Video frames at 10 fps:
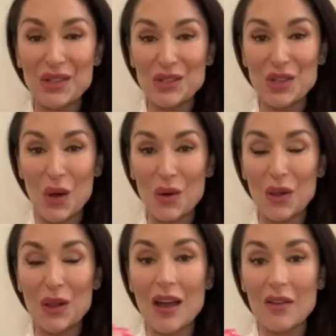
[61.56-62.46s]
a
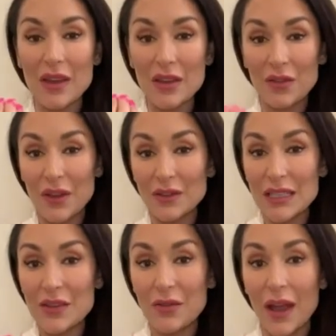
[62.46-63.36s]
total of
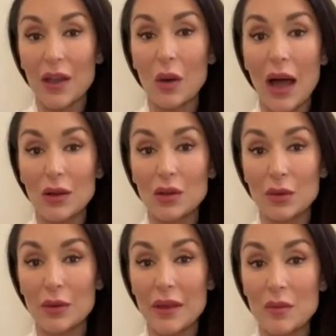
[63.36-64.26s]
50 FICO
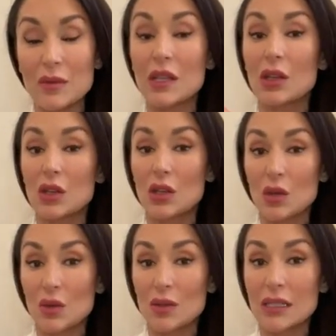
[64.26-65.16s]
algorithms
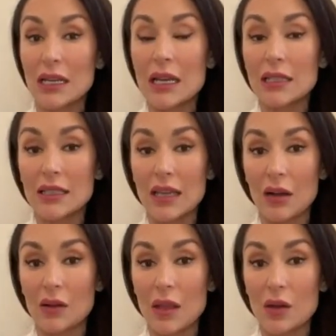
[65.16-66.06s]
used to
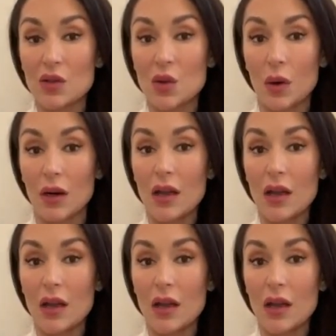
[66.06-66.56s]
calculate your score.